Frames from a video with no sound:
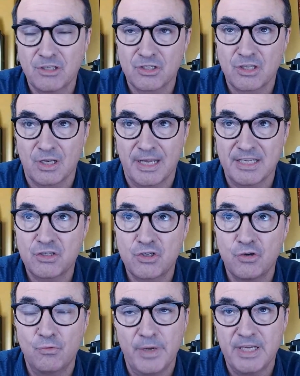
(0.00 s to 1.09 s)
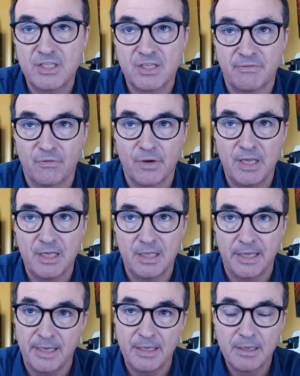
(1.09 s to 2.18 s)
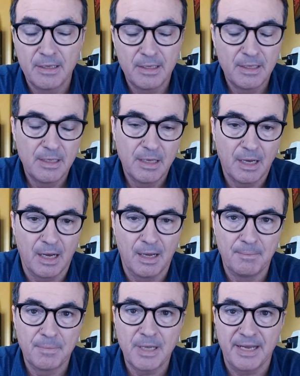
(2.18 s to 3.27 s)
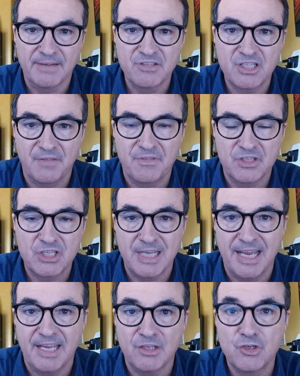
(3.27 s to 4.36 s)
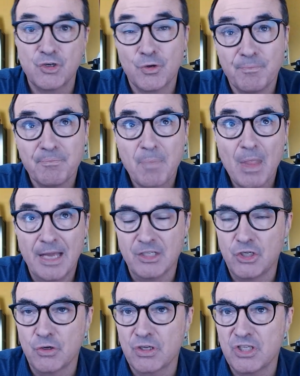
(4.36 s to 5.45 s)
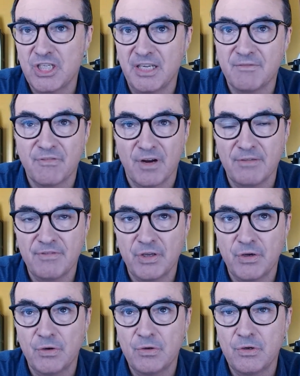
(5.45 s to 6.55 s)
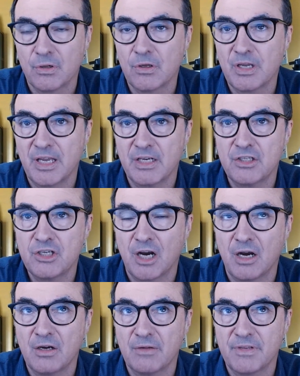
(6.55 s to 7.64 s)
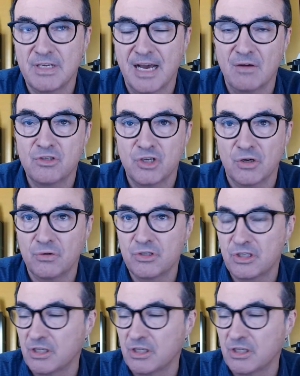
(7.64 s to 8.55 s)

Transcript: just the last 2 weeks have really kind of set the stage. As you can see in front of you, you're looking at a chart of the Dow Jones